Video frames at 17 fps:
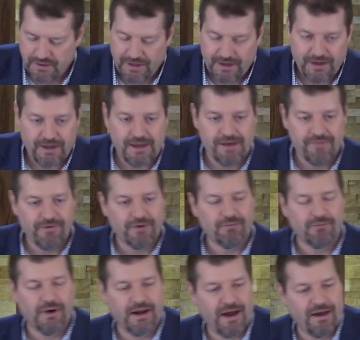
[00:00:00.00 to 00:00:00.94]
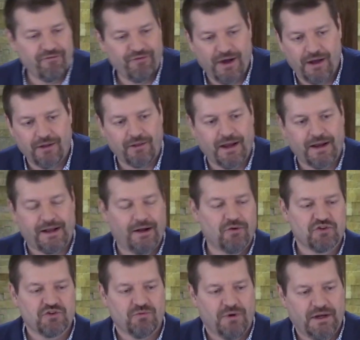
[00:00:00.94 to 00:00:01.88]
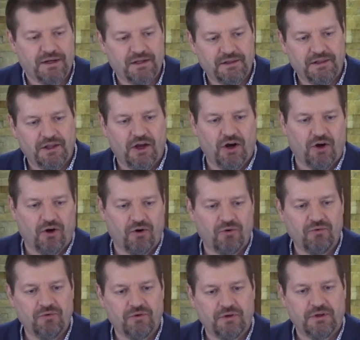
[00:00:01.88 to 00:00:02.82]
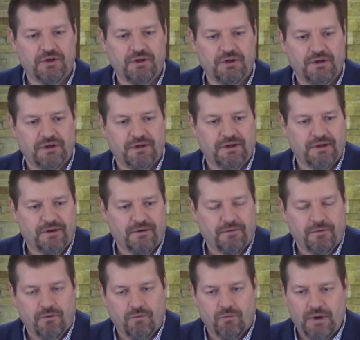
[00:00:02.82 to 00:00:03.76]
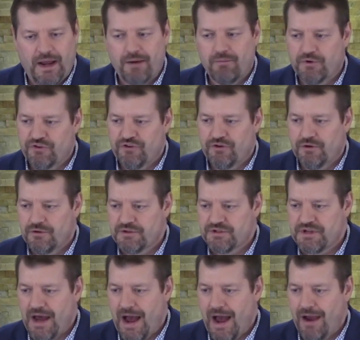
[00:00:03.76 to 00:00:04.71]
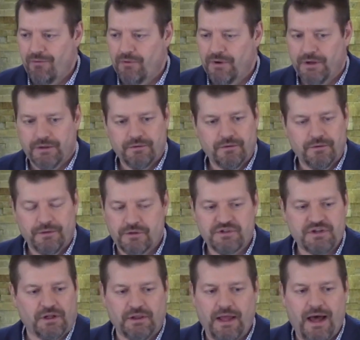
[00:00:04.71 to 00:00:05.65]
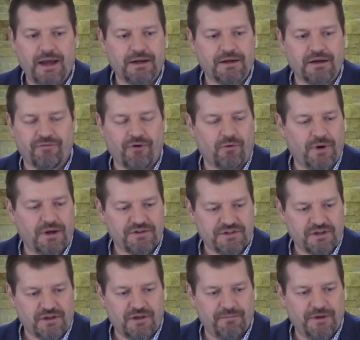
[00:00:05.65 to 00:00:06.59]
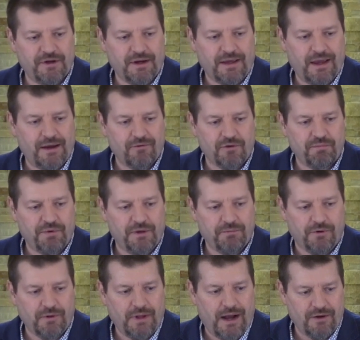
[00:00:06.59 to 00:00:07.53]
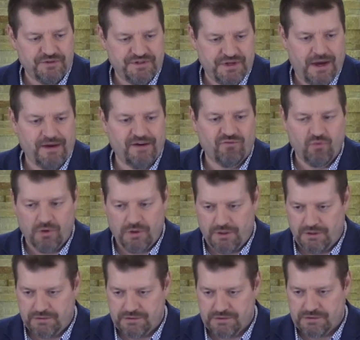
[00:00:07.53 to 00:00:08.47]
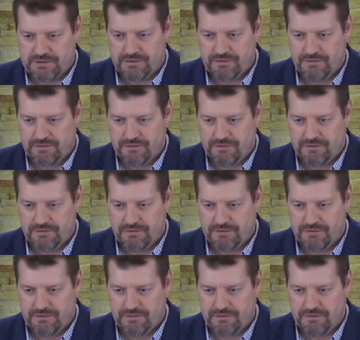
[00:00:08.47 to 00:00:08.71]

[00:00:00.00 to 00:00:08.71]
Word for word: even when I felt like I was running low, what I would do is I would, there's a lot of different ways to communicate with people outside of words,